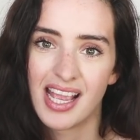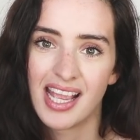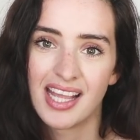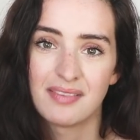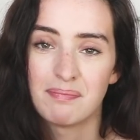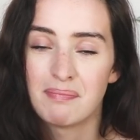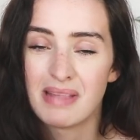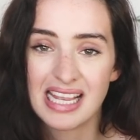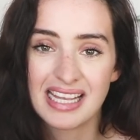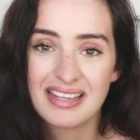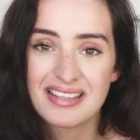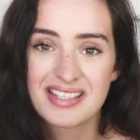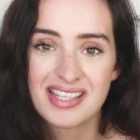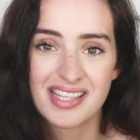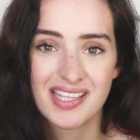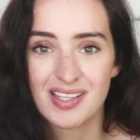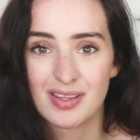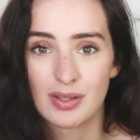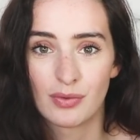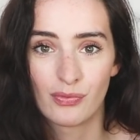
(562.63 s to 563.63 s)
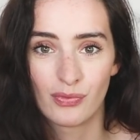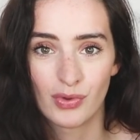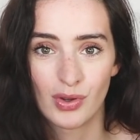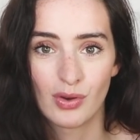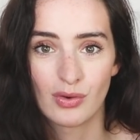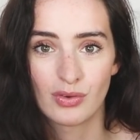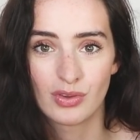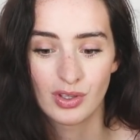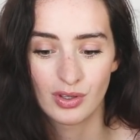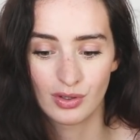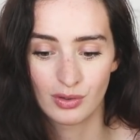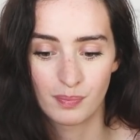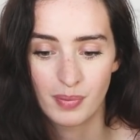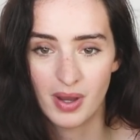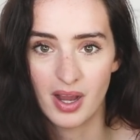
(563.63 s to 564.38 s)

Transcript: It means that the food that you're